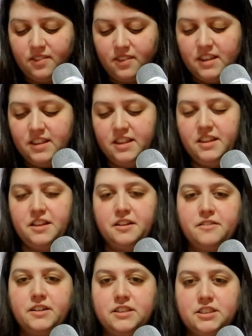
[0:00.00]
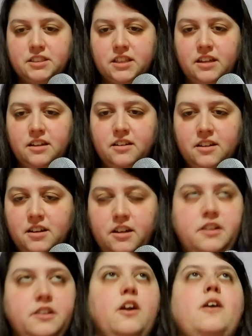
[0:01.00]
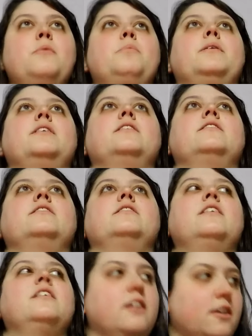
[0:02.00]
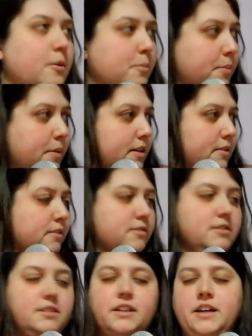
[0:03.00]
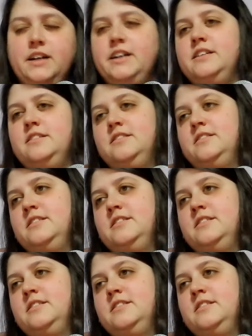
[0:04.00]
And then the other one's just like, derp, derp, what was that?